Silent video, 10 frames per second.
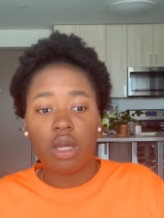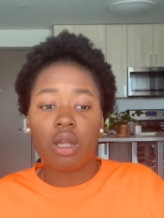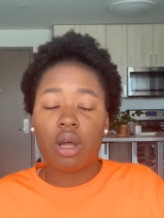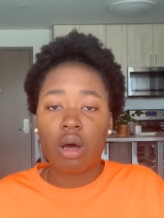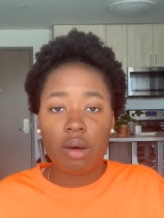You
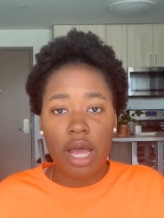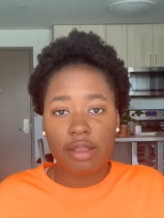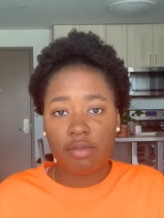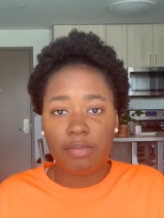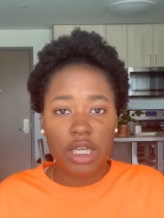know,
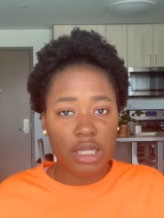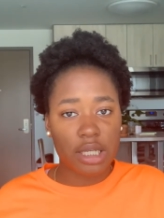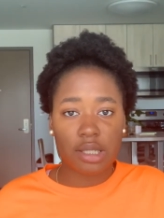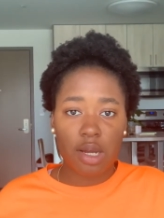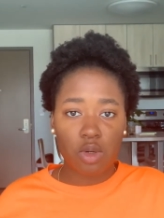and because
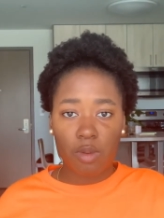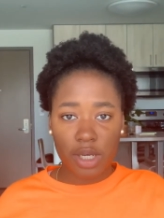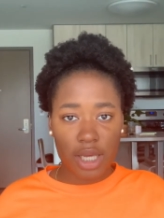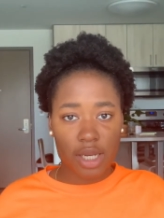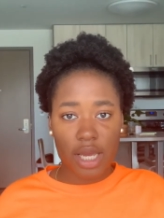they saw
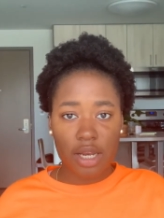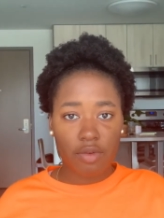nobody getting any